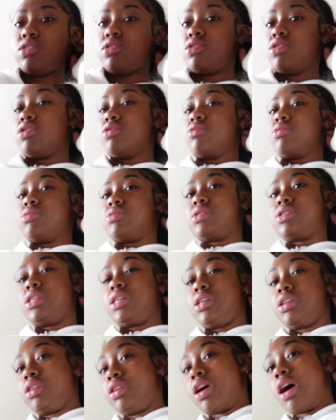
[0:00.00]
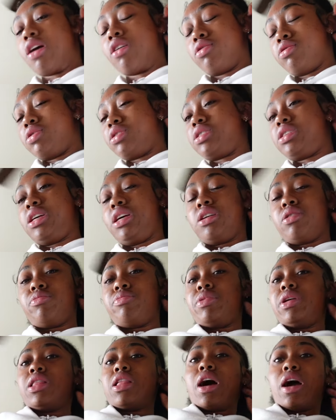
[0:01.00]
you know what I'm saying. Y'all gonna see and
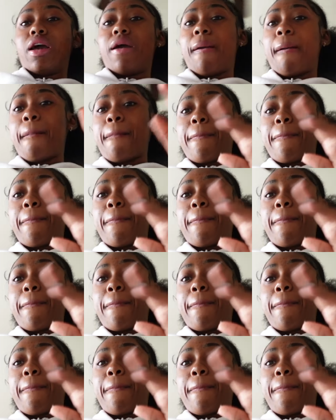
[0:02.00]
be like,